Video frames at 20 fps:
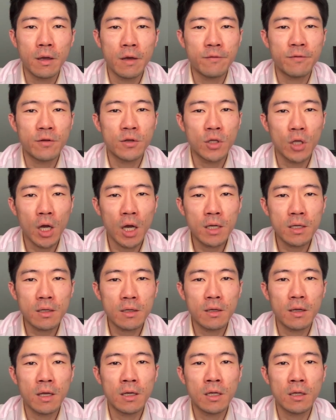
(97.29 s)
If you're not
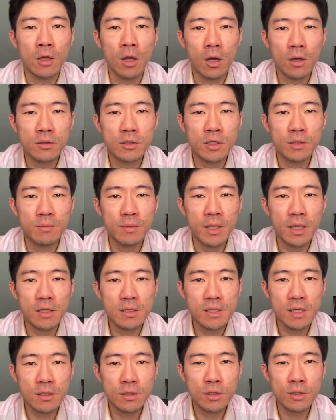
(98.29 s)
in a long term care
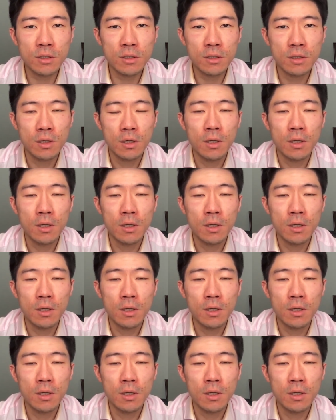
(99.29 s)
center,